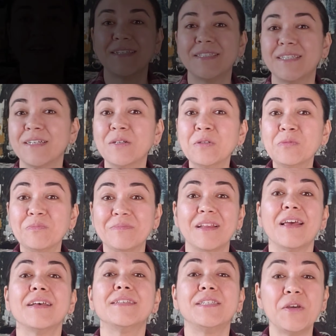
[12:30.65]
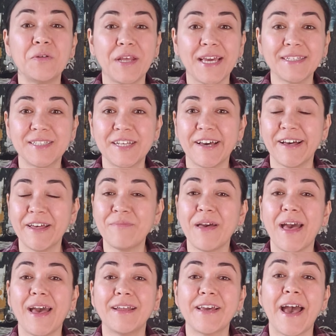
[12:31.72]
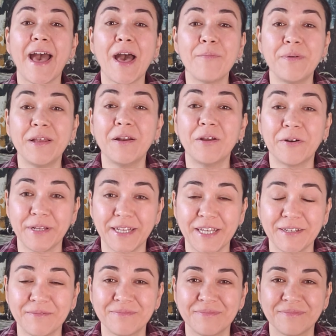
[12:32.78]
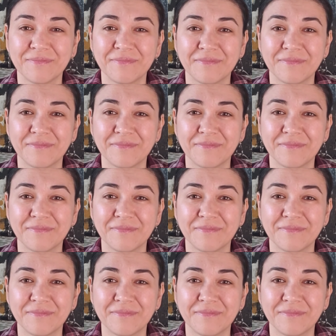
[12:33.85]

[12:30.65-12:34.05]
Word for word: So see you next time and happy learning!